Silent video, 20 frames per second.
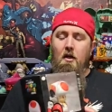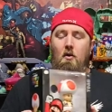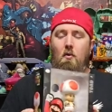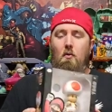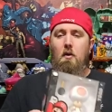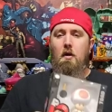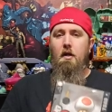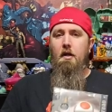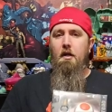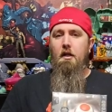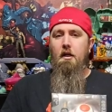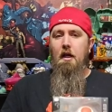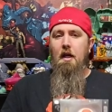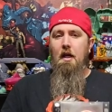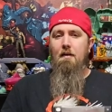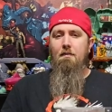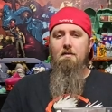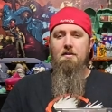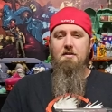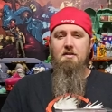We're going to
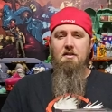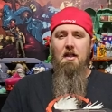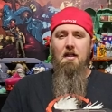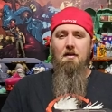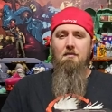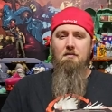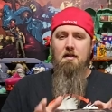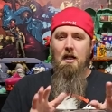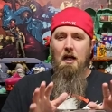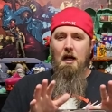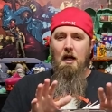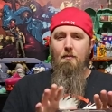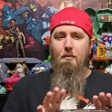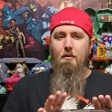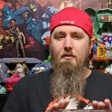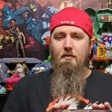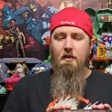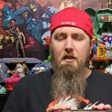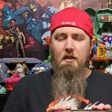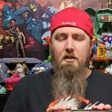have the same type
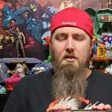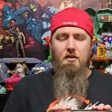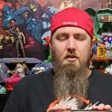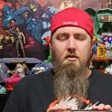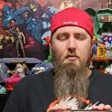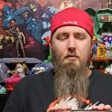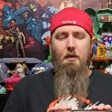of issue